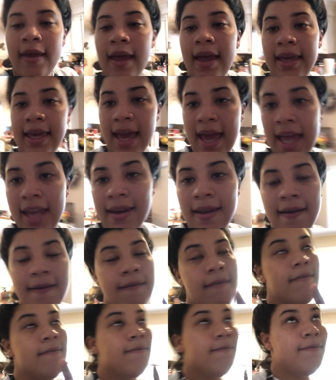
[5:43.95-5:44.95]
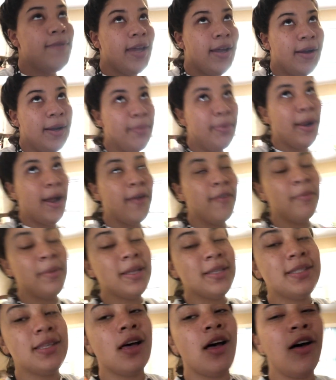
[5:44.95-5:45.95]
again, very proud of
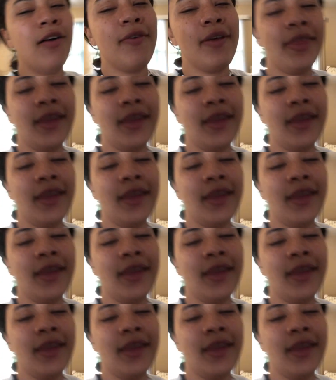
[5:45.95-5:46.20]
myself.